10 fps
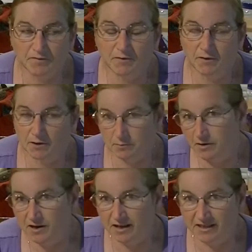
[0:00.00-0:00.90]
for their
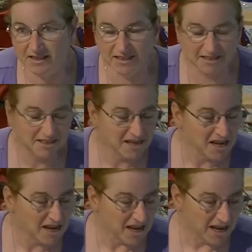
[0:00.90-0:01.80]
product.
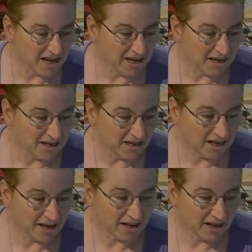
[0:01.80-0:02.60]
And